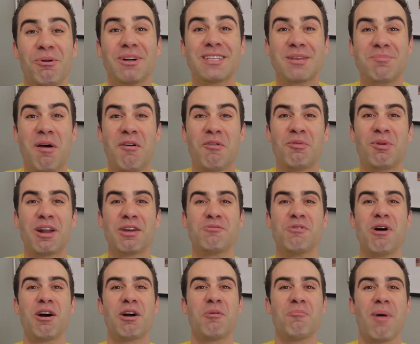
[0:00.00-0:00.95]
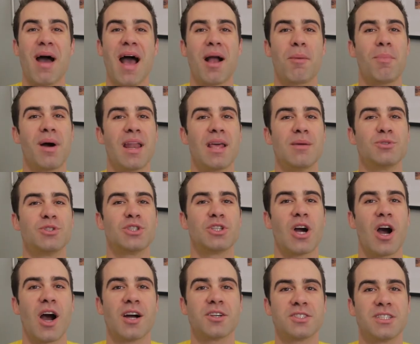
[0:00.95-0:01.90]
What's up everybody, welcome back. My name is
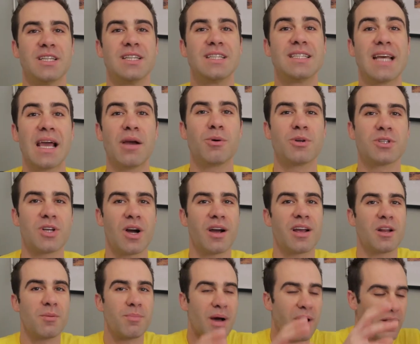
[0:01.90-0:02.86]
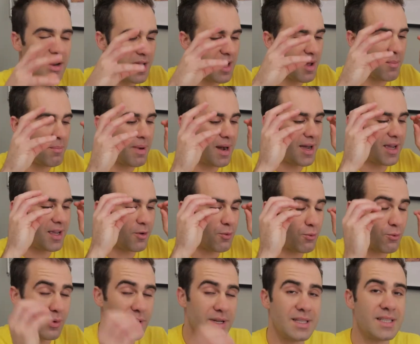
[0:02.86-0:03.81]
Josh and today we're talking about my
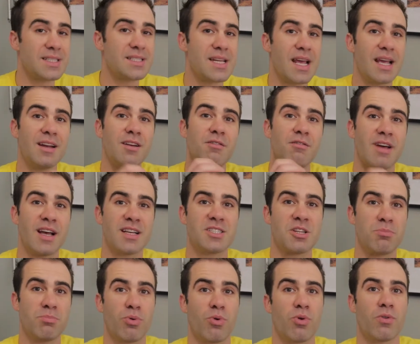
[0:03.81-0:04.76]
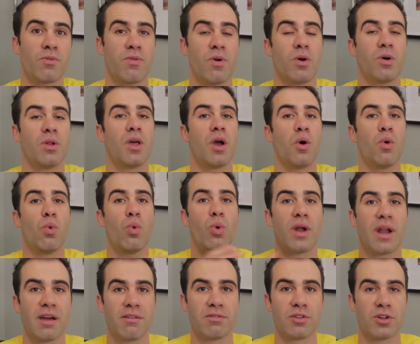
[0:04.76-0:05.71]
real estate investing portfolio,
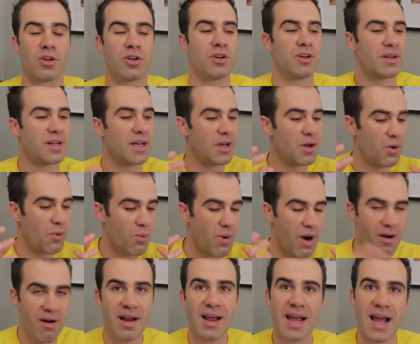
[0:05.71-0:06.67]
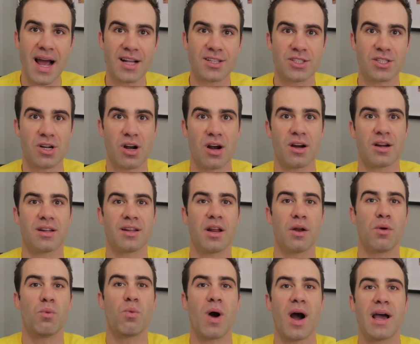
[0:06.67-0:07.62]
what I've learned, where I got started
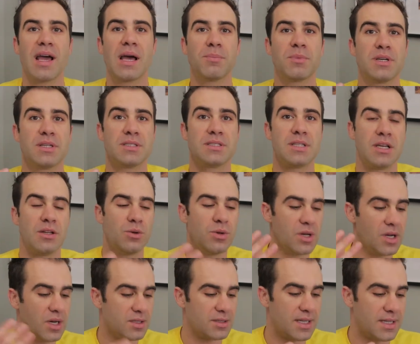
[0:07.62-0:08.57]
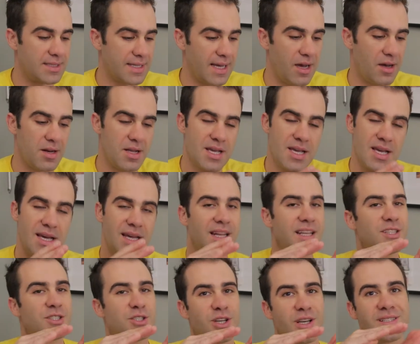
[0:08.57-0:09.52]
and why I'm continuing to hunt that down. It
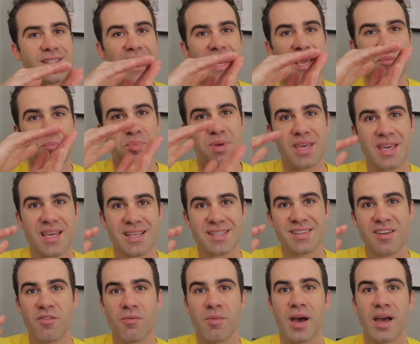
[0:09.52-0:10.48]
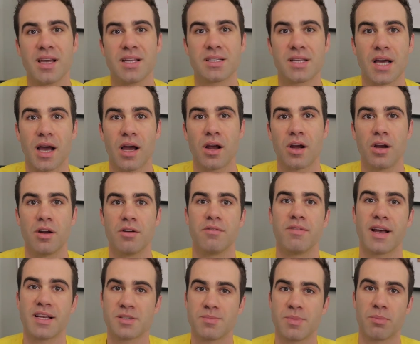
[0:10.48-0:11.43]
is just a piece of my entire
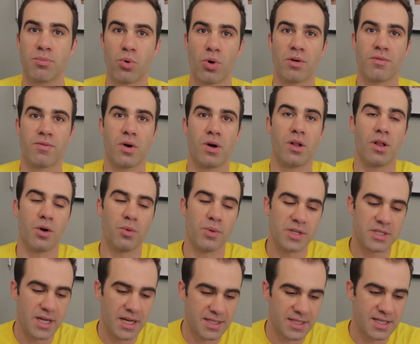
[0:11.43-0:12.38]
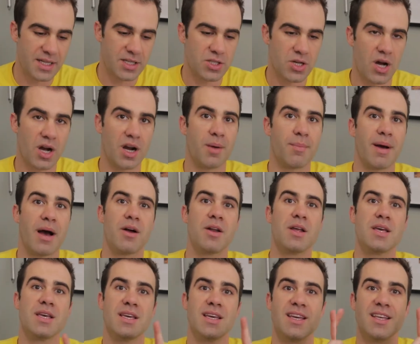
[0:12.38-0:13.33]
investment portfolio, which I did talk about
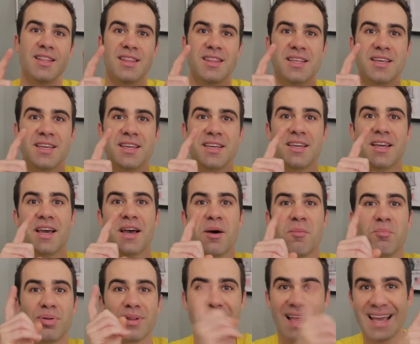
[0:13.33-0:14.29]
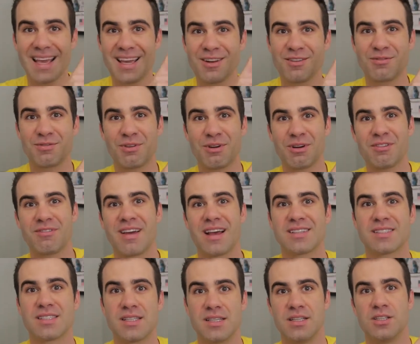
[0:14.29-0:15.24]
in the plan for
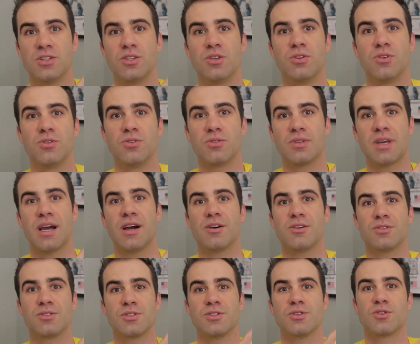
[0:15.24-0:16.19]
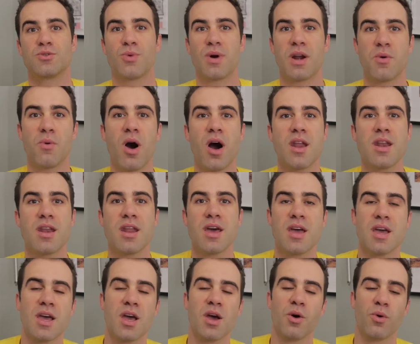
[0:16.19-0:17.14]
investing in 2021,
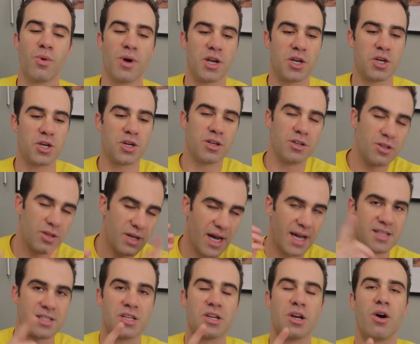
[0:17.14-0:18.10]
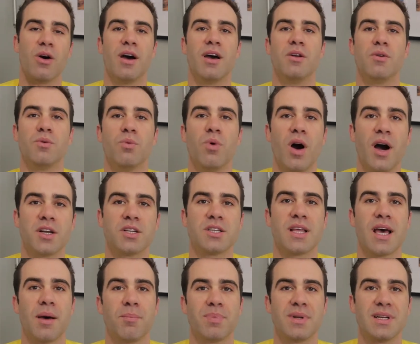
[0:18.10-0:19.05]
which you guys can go ahead and watch that.